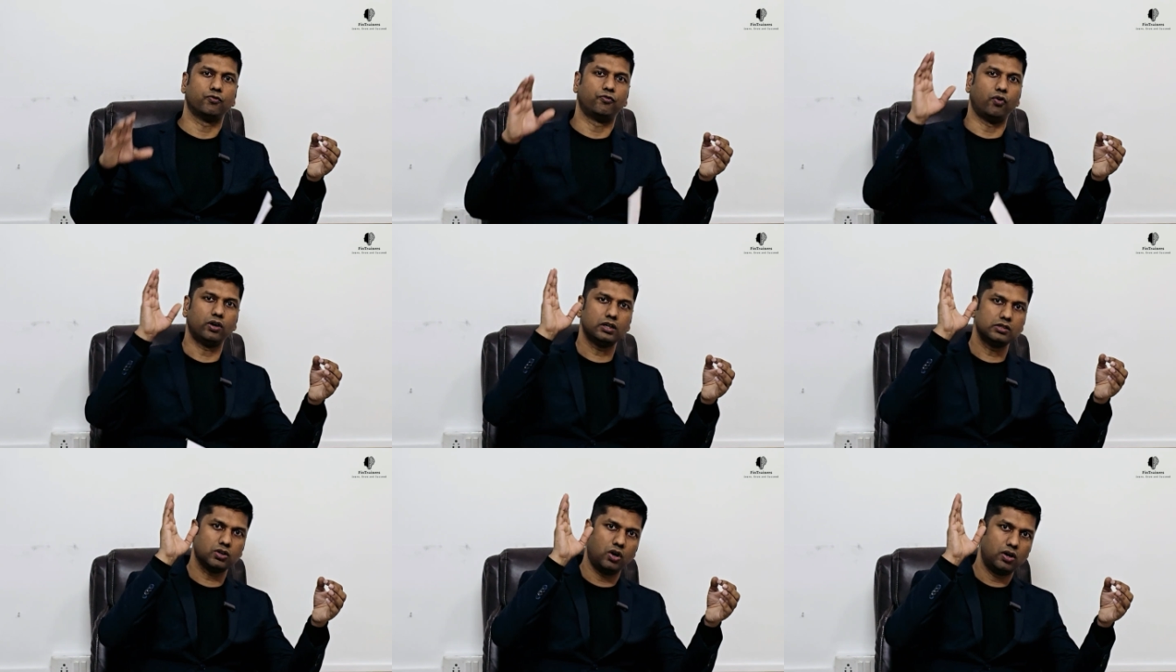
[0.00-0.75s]

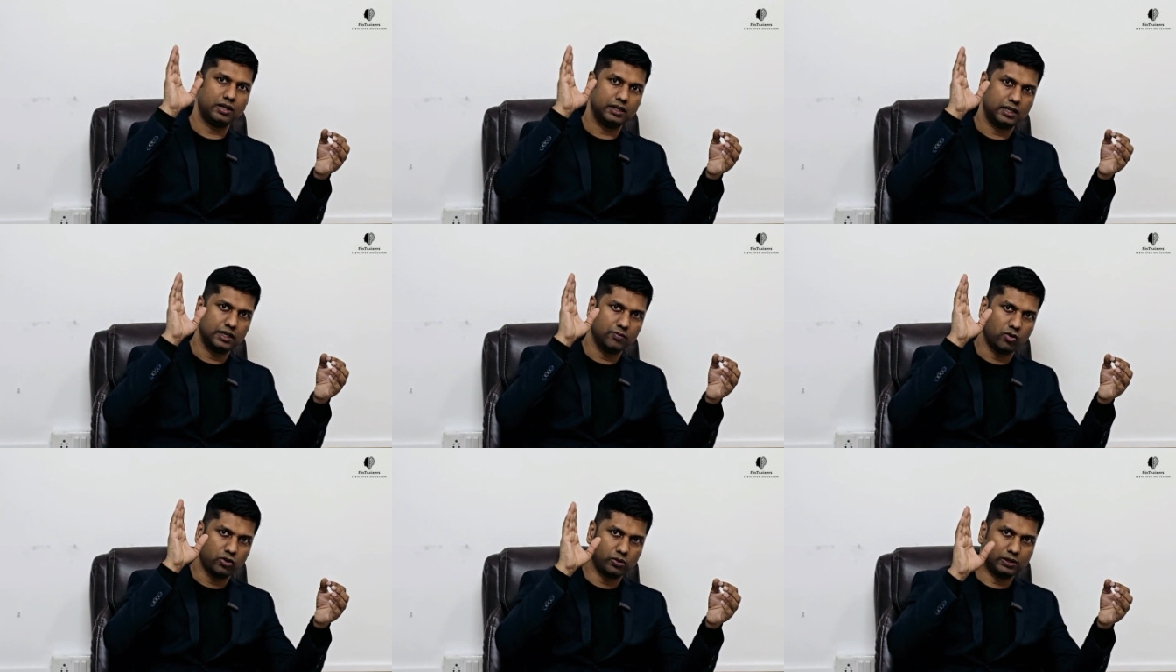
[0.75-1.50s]
focus on learning
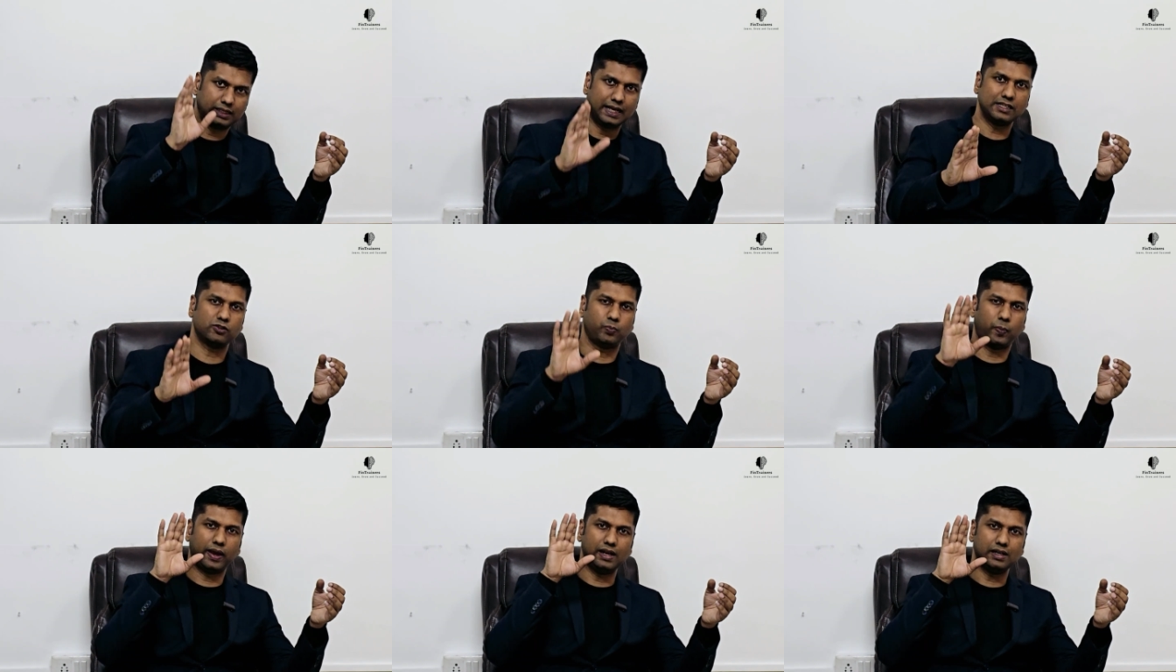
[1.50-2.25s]
module 10,
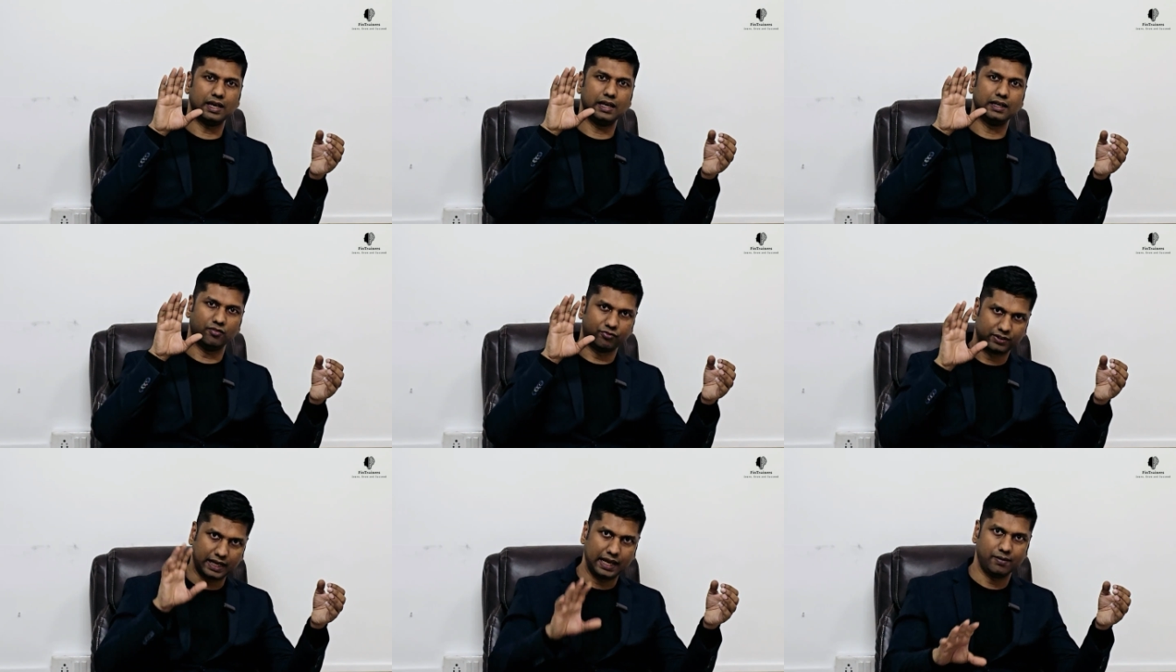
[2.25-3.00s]
spend
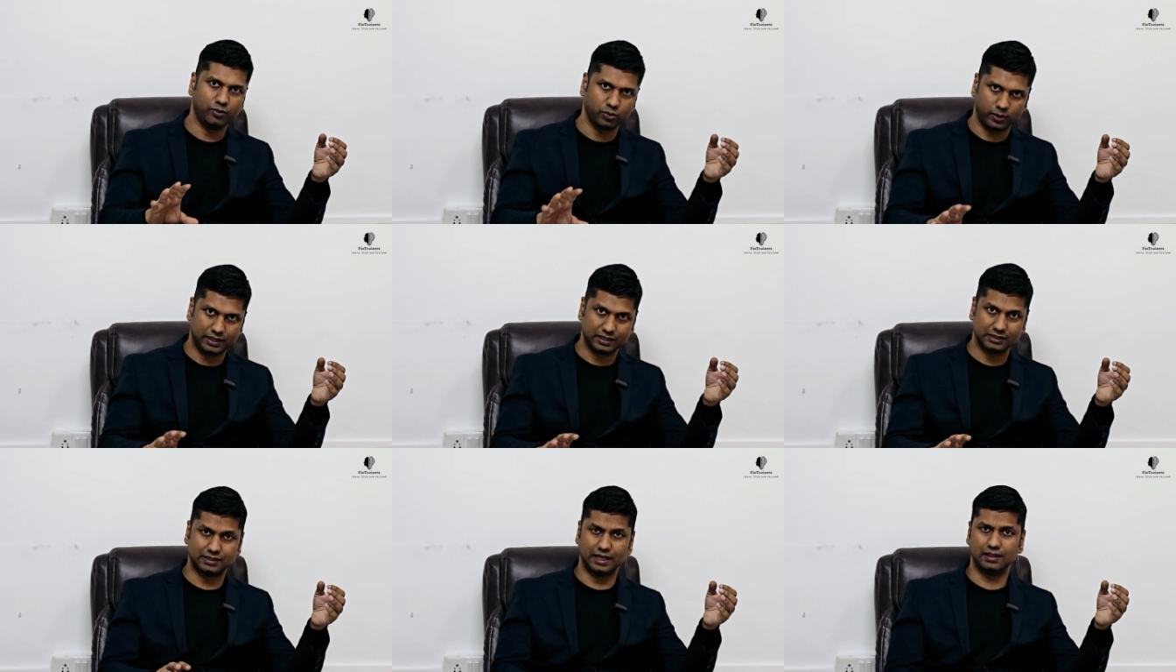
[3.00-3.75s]
enough time to
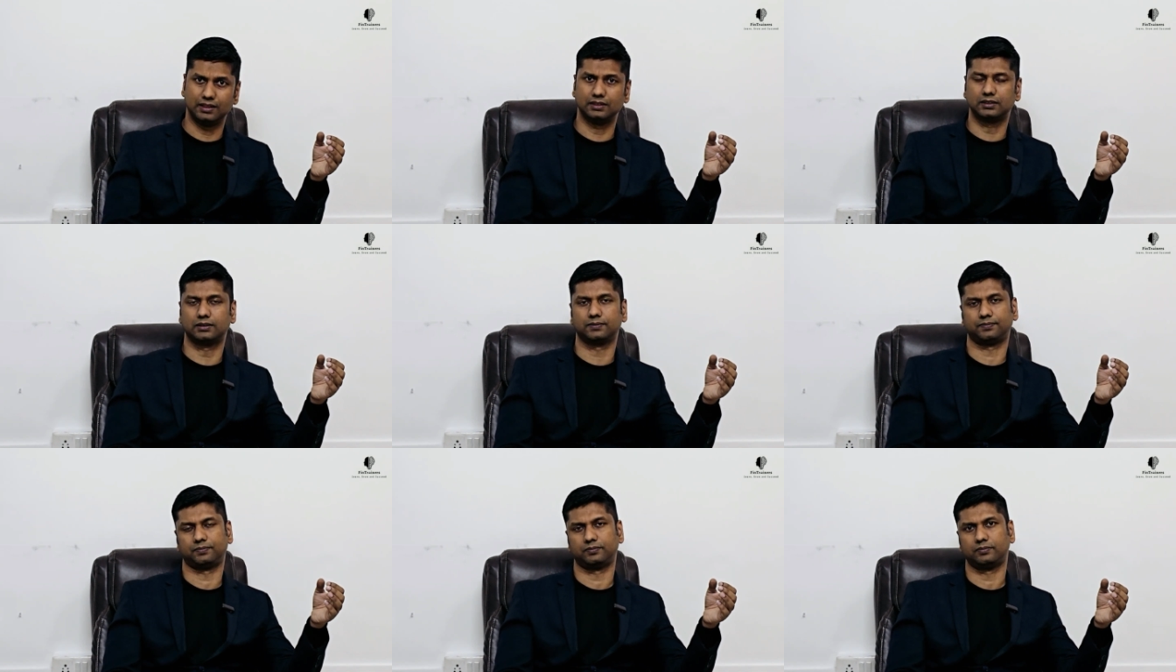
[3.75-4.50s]
understand this.
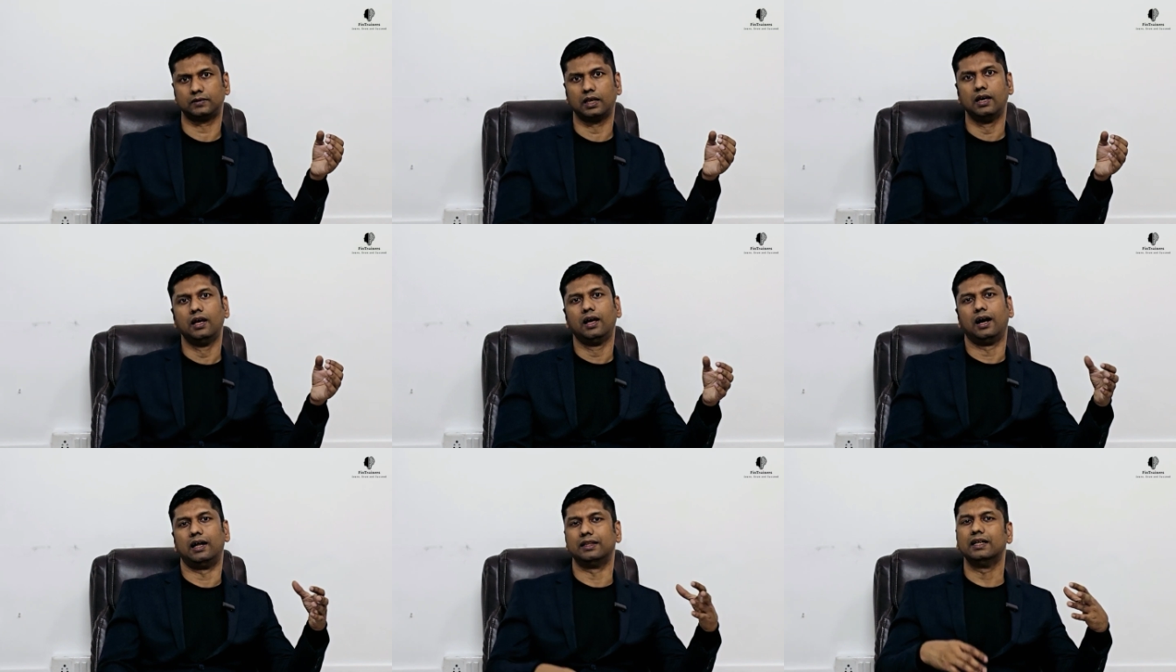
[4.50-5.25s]

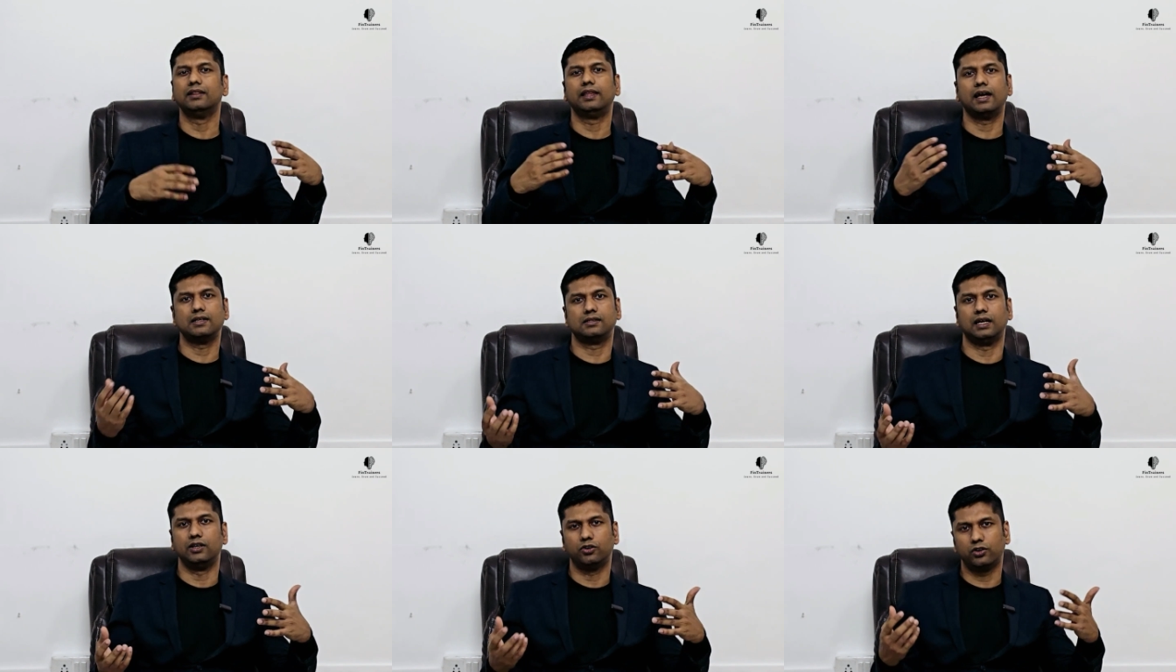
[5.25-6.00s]
And then there is
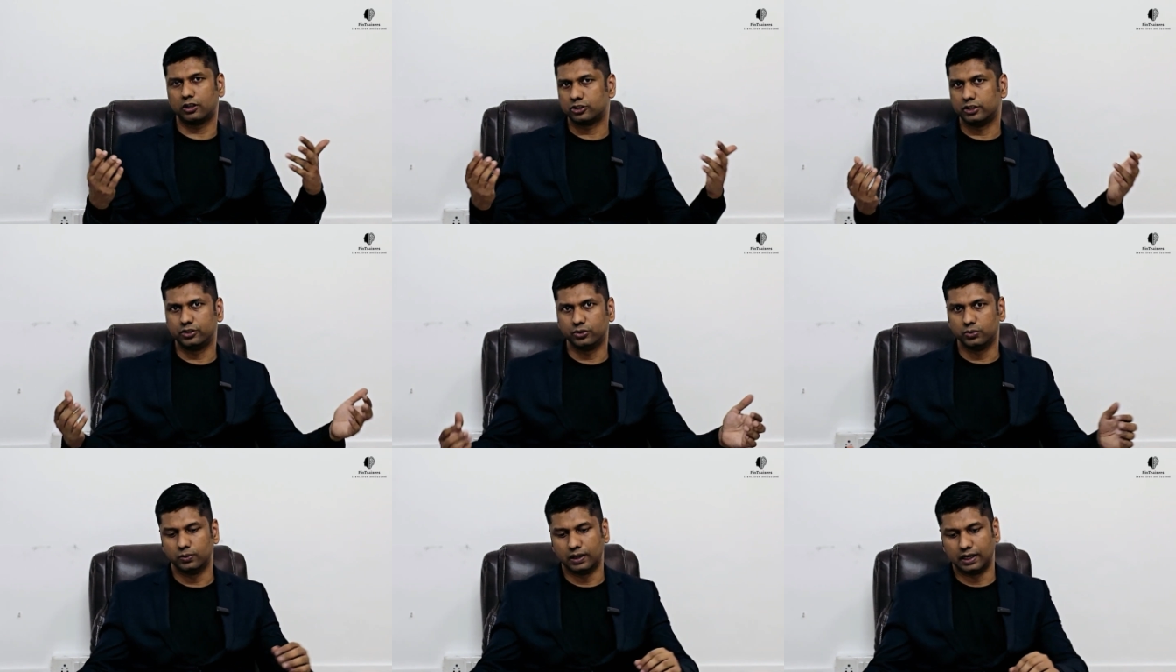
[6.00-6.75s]
the introduction
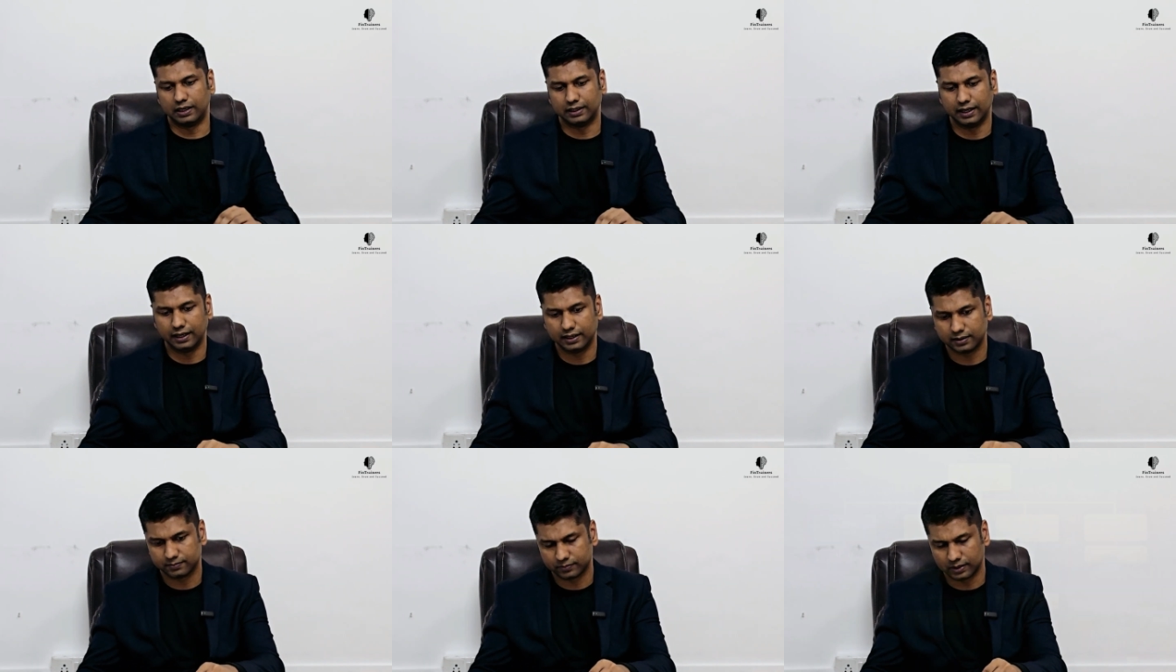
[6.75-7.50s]
to uh,
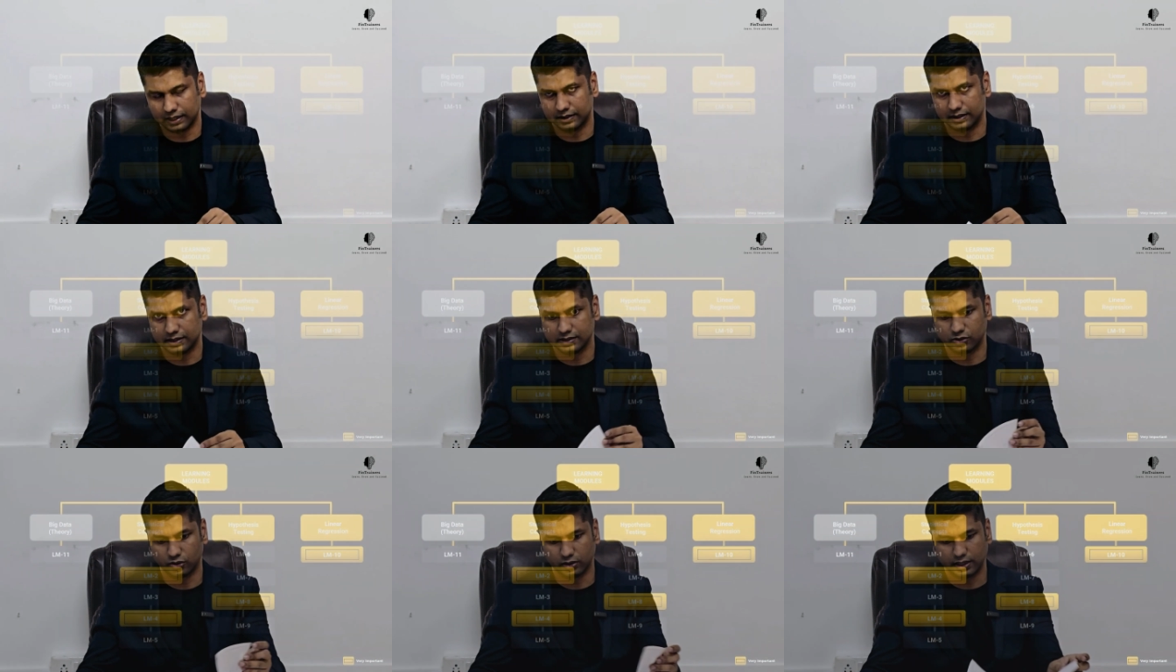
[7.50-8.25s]
data, and that is your